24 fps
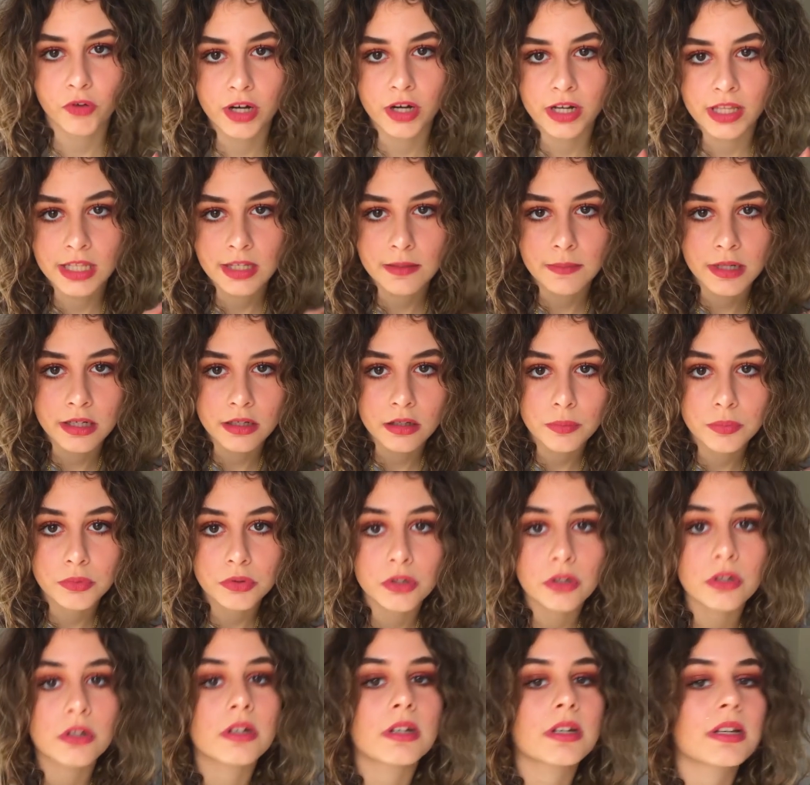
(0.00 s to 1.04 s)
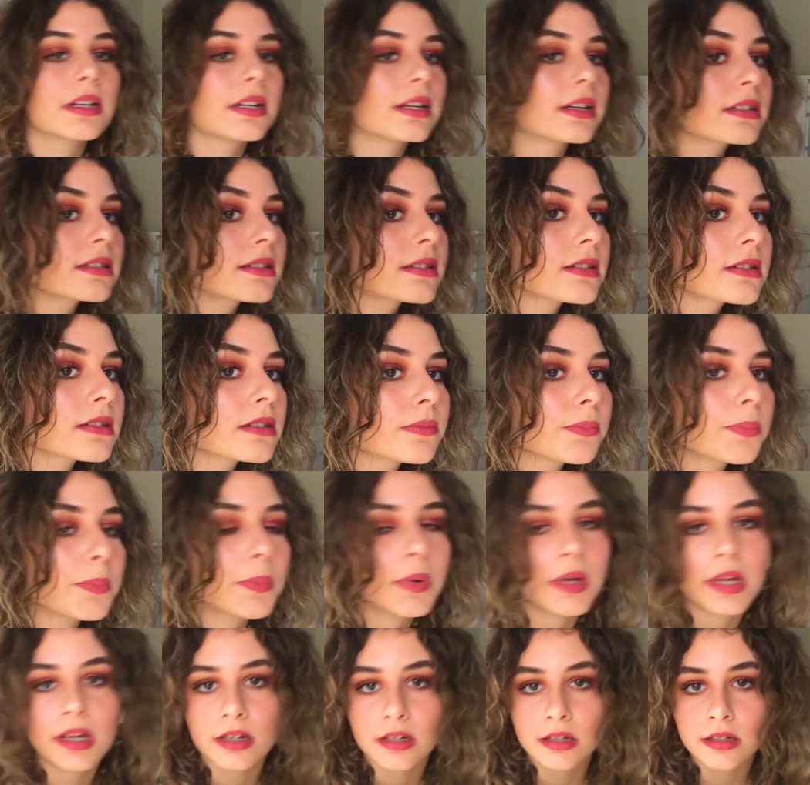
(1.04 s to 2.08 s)
for the makeup look. It's
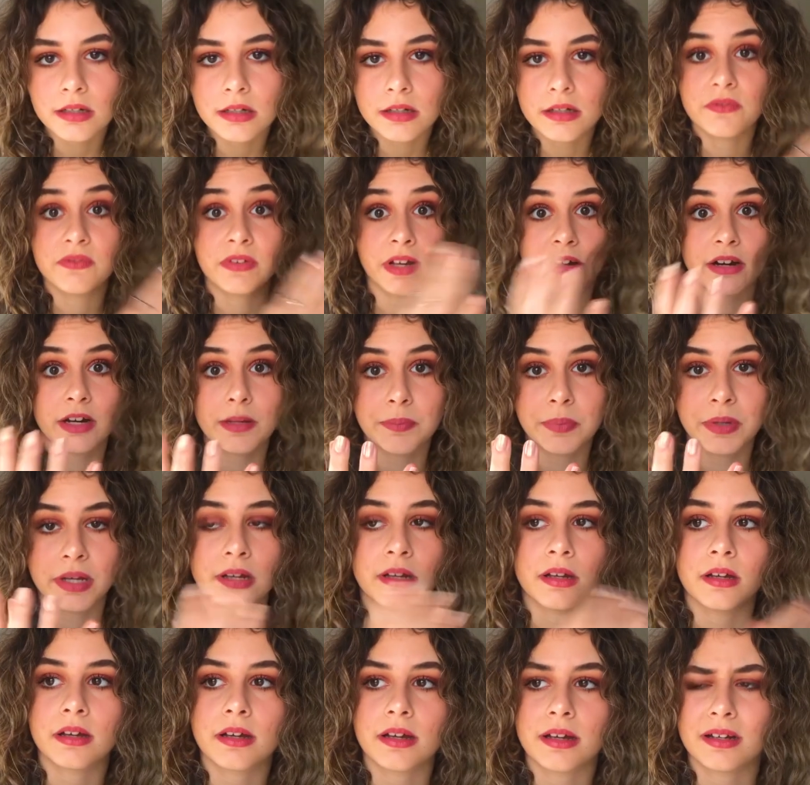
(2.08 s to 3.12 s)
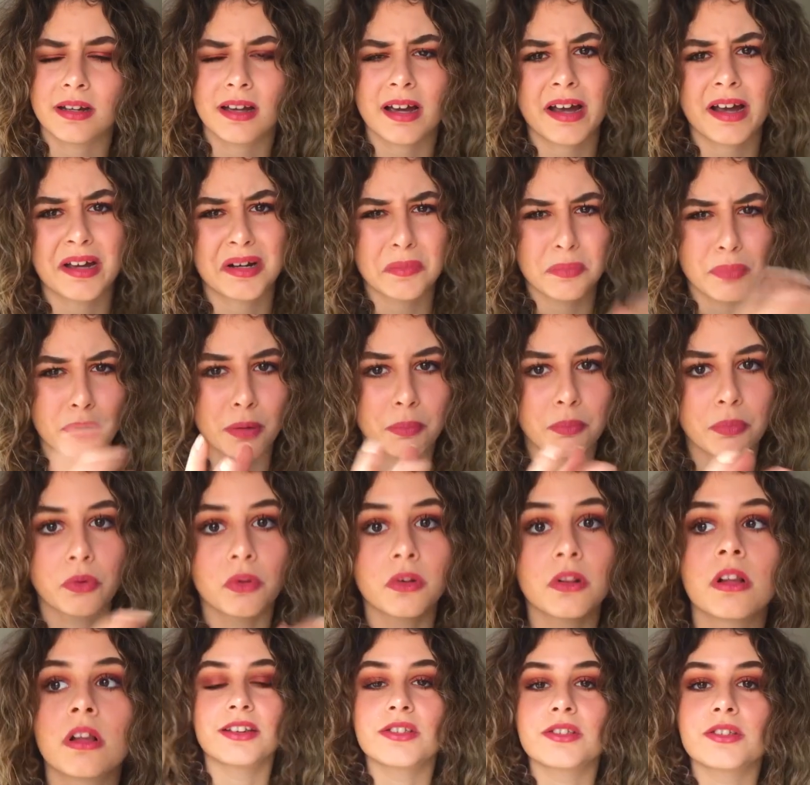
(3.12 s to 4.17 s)
pink, very pink and kind of
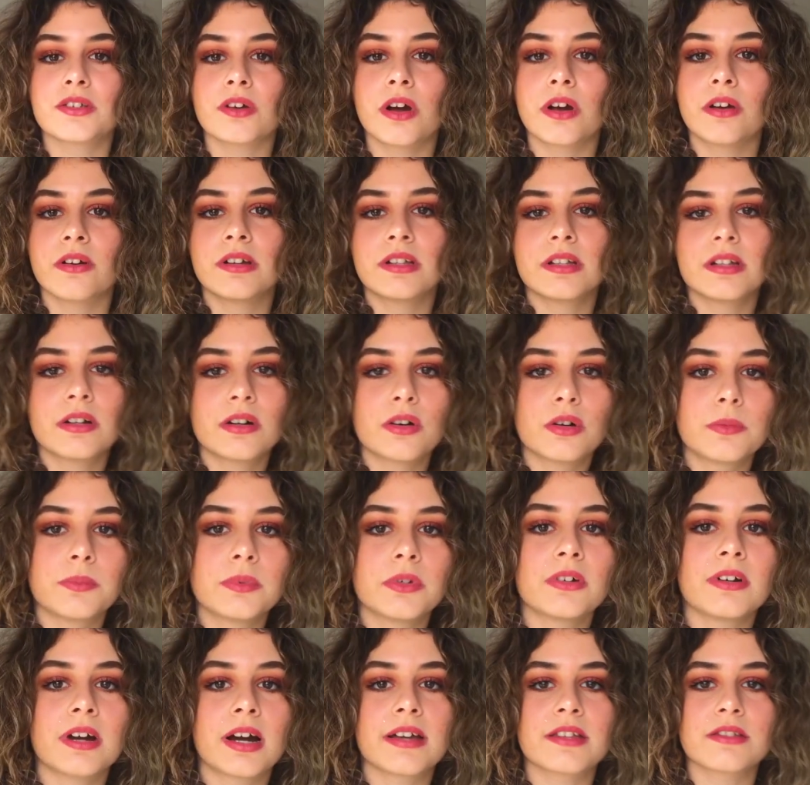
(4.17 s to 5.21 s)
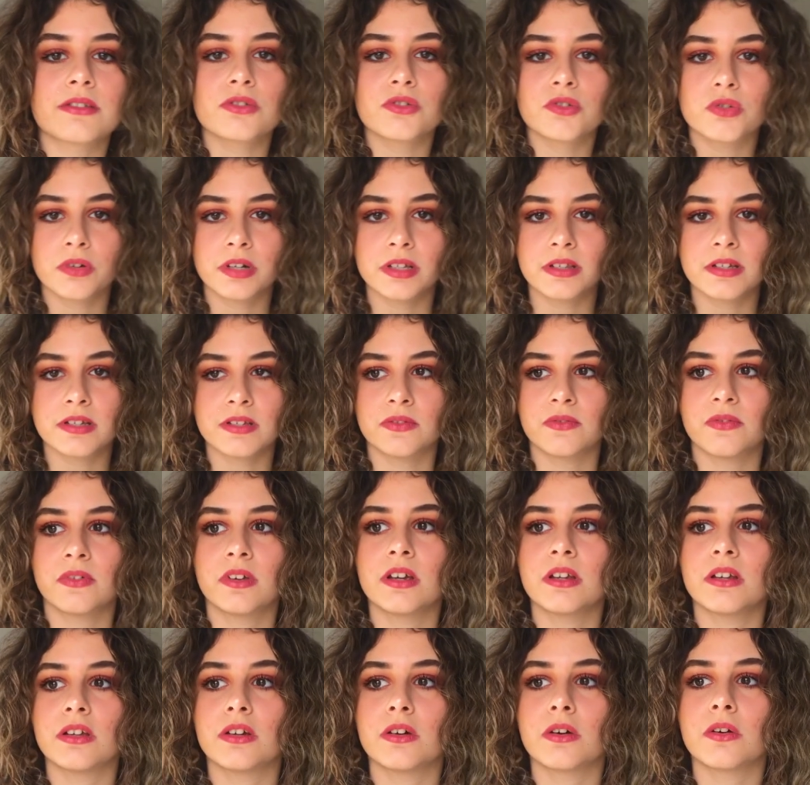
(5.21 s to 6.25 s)
purple. So I really hope you guys enjoyed this
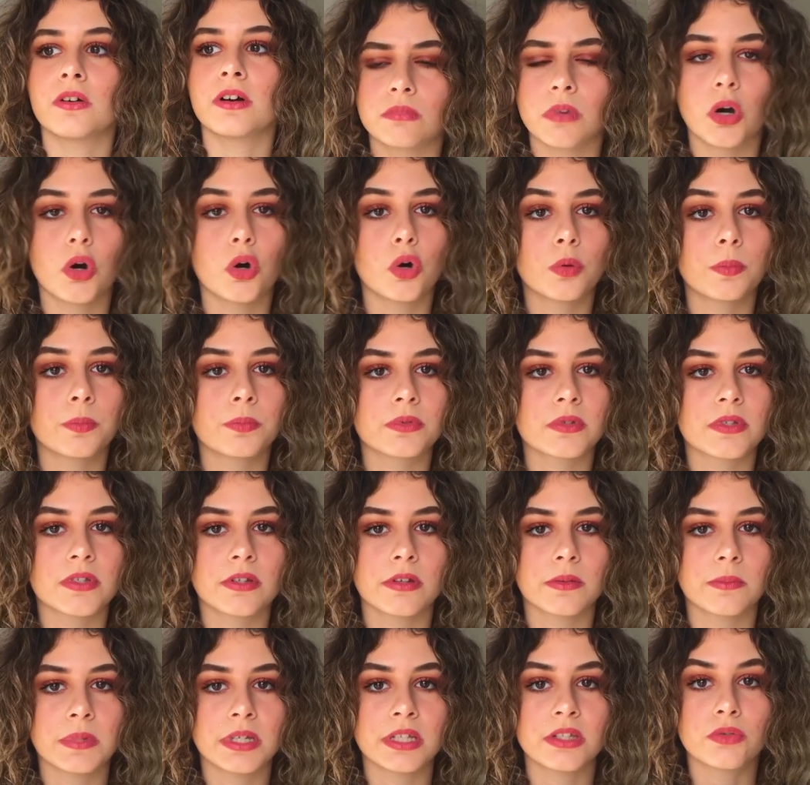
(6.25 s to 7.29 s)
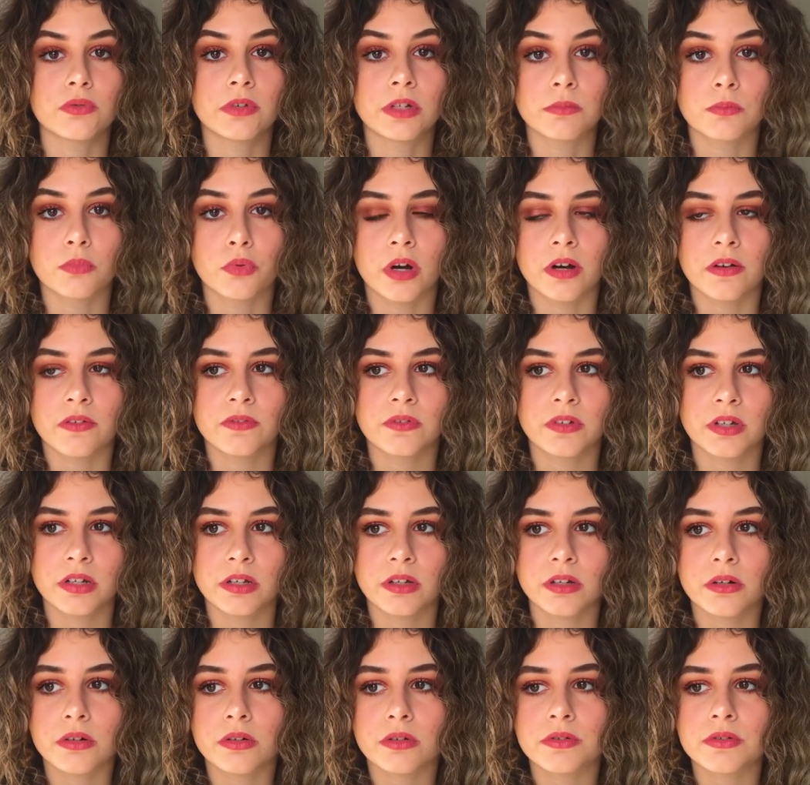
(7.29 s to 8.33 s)
video. I hope to be doing more
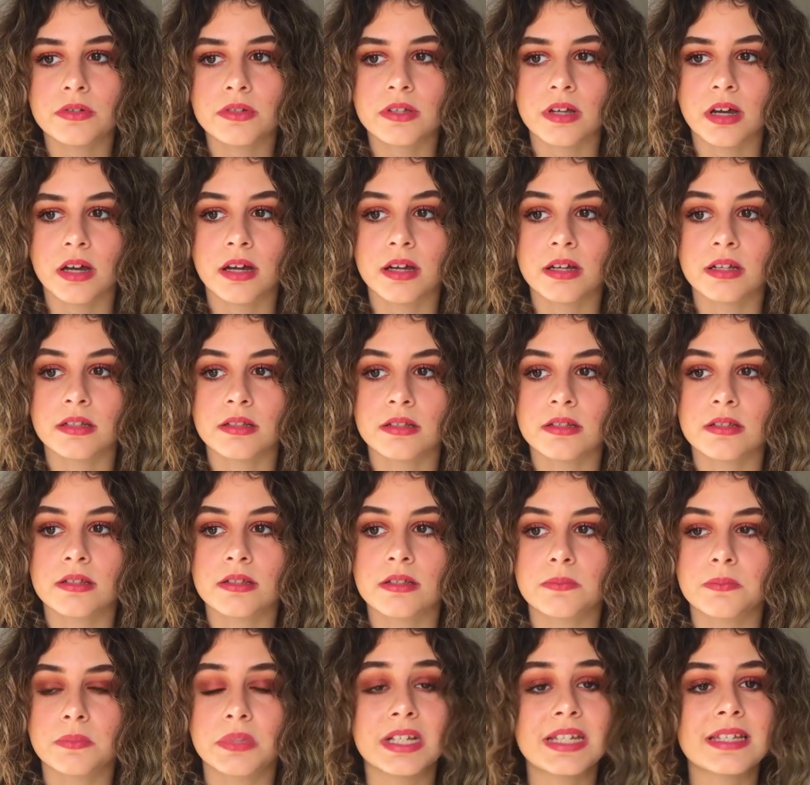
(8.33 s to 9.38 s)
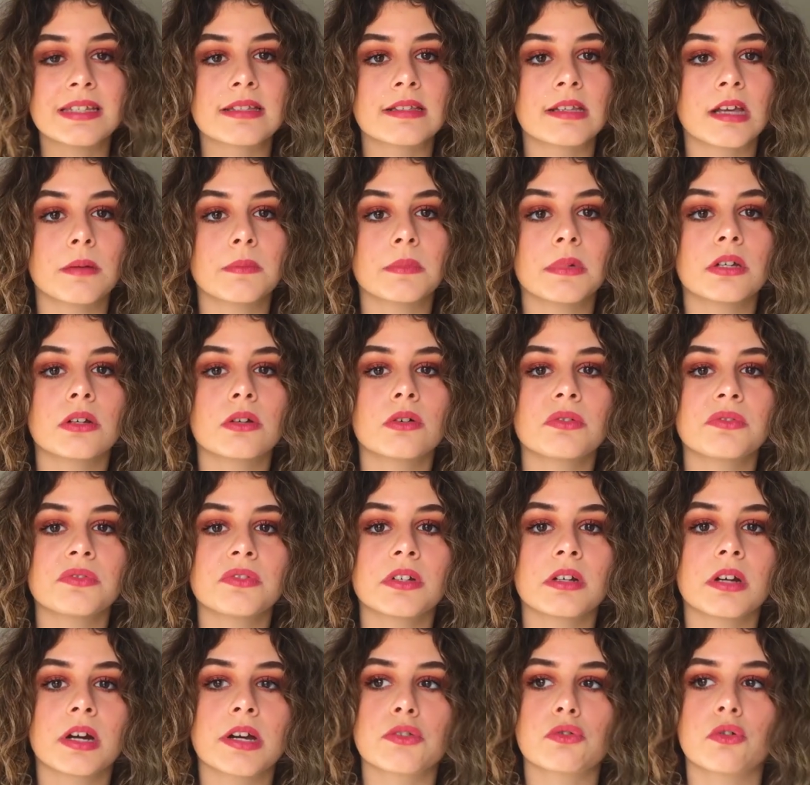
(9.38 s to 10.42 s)
videos, and please let me know if
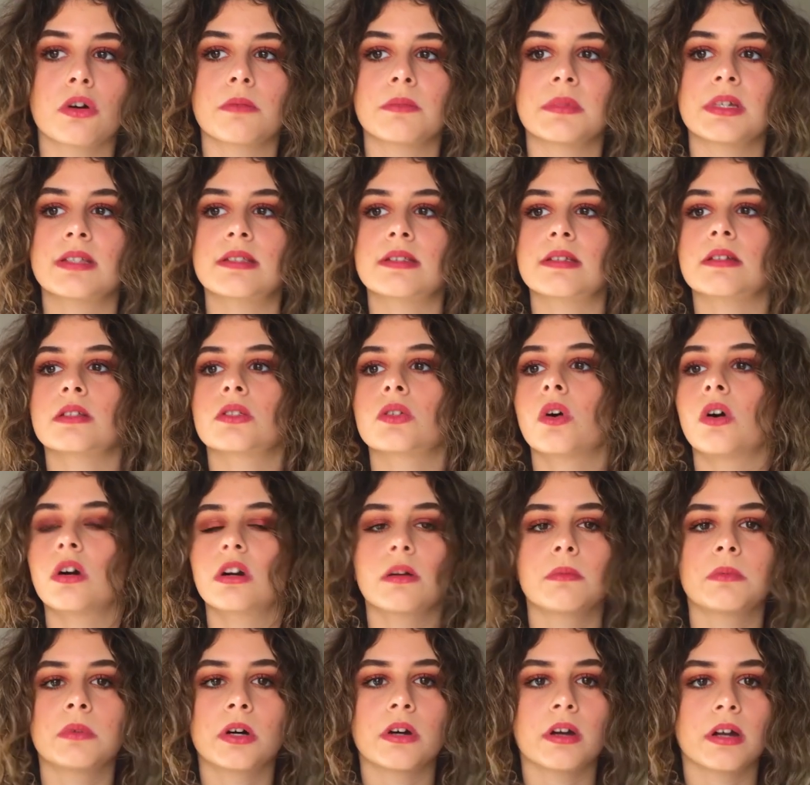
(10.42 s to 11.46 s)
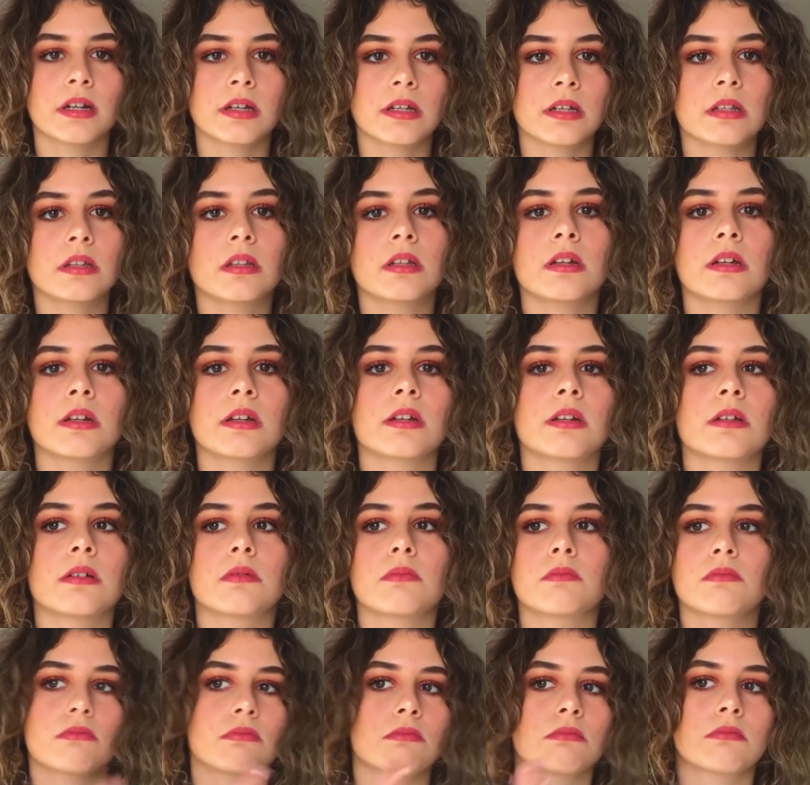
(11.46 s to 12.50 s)
you guys want me to talk about anything
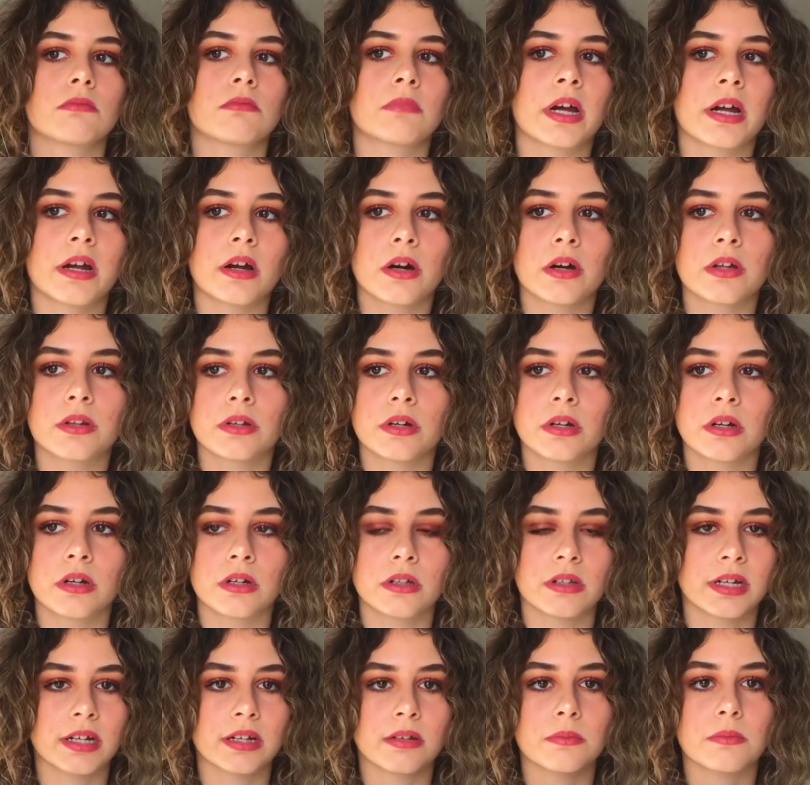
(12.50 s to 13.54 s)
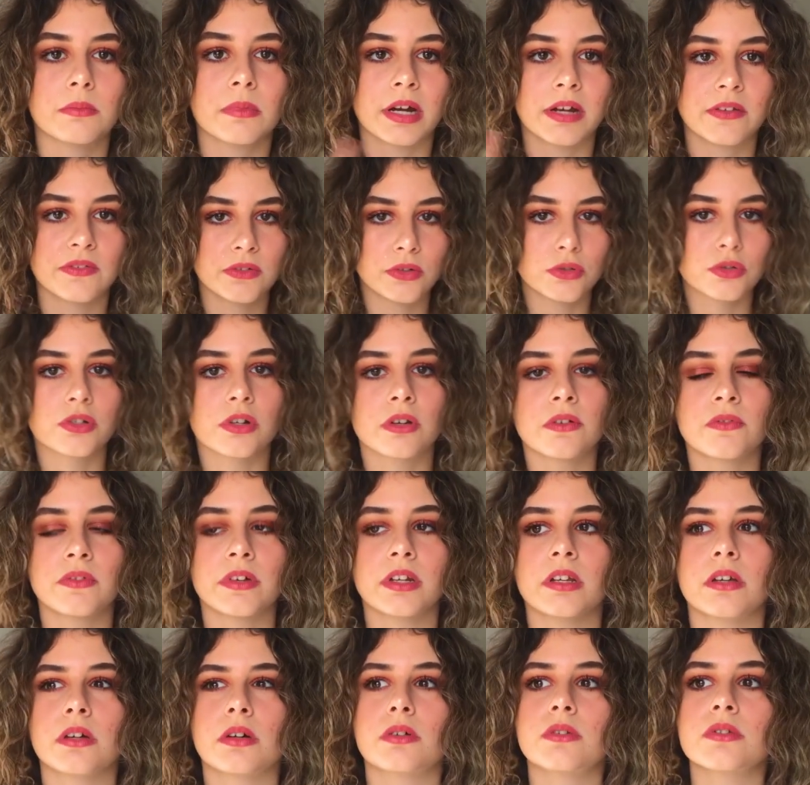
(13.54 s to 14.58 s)
in my other, like my future
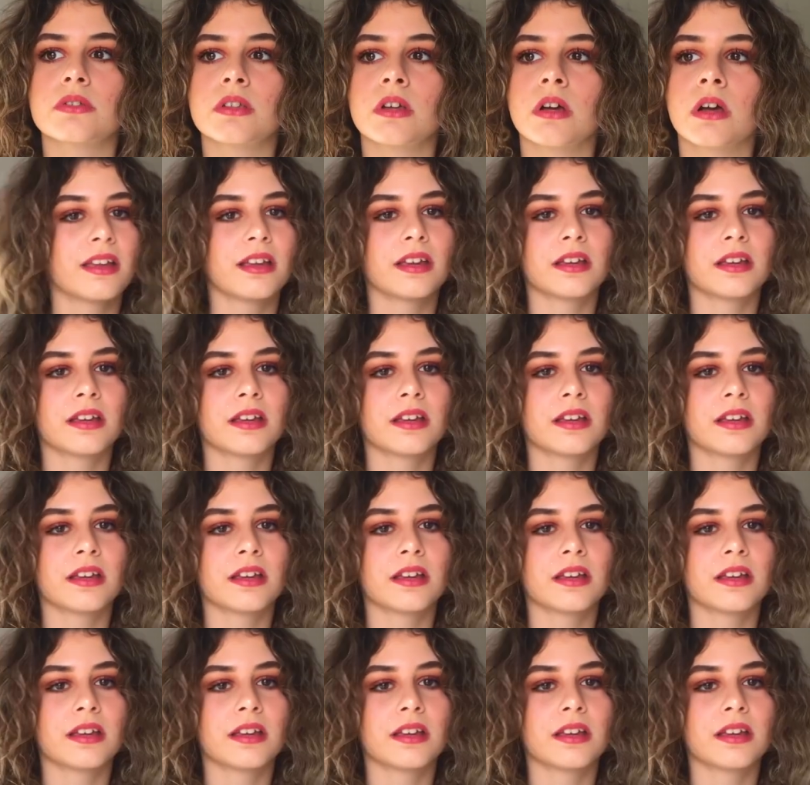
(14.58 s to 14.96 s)
videos.